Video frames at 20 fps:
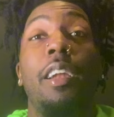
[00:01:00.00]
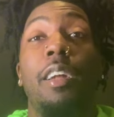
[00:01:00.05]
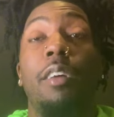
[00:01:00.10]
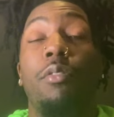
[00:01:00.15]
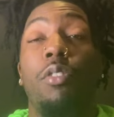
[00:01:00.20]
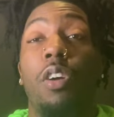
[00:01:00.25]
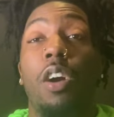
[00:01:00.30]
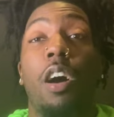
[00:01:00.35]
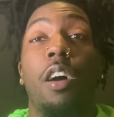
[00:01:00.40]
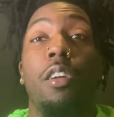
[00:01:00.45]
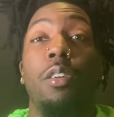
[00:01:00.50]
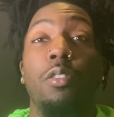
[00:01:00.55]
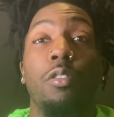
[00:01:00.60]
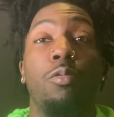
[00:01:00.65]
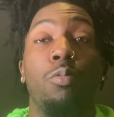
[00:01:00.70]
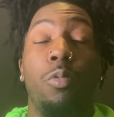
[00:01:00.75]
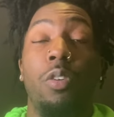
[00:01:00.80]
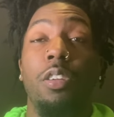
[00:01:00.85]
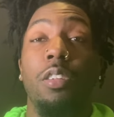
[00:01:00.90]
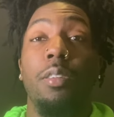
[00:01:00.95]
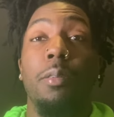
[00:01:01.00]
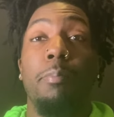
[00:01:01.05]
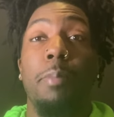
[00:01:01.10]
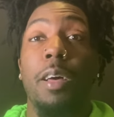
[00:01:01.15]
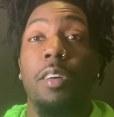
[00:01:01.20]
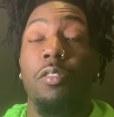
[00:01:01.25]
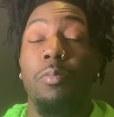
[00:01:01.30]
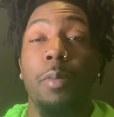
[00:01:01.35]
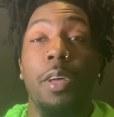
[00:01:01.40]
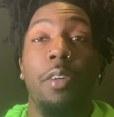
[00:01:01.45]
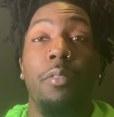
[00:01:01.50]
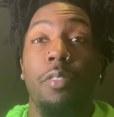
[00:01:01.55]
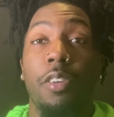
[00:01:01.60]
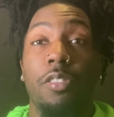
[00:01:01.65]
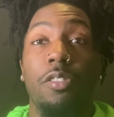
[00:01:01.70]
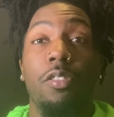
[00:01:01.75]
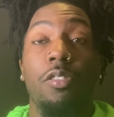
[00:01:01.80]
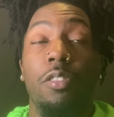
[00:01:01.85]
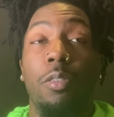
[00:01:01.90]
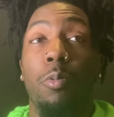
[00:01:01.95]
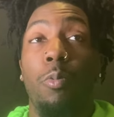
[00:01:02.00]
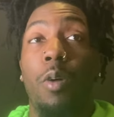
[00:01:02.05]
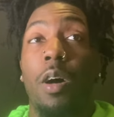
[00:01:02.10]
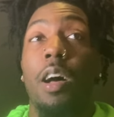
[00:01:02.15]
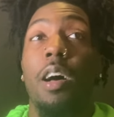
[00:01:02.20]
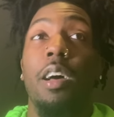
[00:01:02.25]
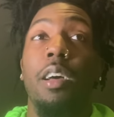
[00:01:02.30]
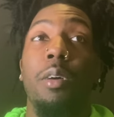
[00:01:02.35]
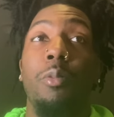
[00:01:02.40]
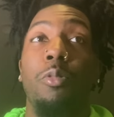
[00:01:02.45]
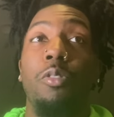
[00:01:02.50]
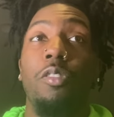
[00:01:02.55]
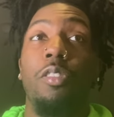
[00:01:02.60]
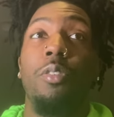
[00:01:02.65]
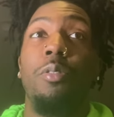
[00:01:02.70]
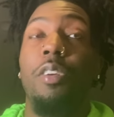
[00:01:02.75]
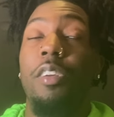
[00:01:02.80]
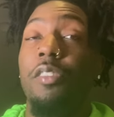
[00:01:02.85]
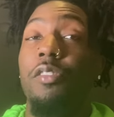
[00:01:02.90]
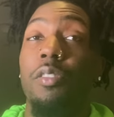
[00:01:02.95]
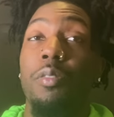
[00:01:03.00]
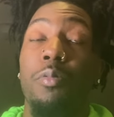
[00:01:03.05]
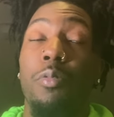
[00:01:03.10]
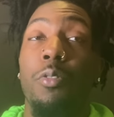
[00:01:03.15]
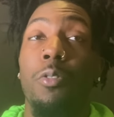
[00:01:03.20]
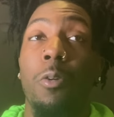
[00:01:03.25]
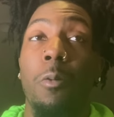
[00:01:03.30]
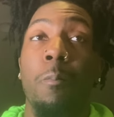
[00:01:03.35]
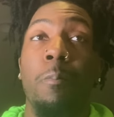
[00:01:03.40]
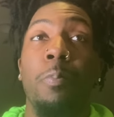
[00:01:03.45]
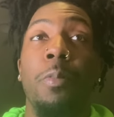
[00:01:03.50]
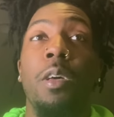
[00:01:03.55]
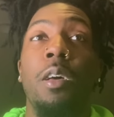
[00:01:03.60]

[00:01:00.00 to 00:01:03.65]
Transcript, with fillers: Neville Goddard is one of the best manifestors and why it was so easy for him.